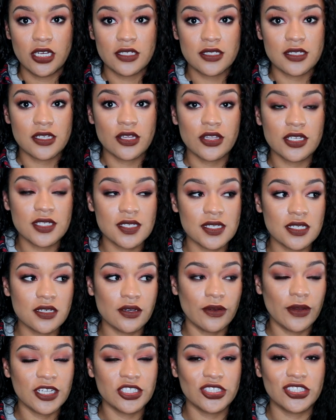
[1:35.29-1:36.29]
So this is
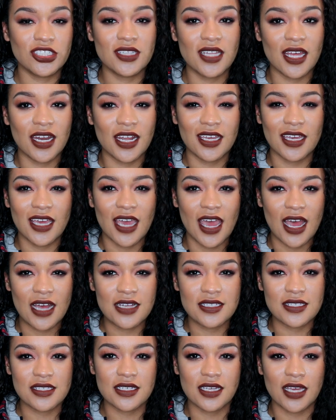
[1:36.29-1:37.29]
a question that I get
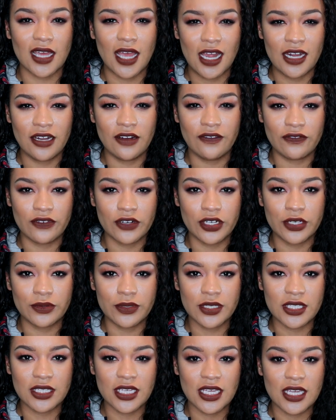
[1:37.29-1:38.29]
asked kind of
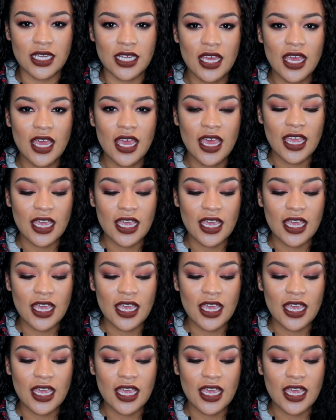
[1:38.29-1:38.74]
frequently.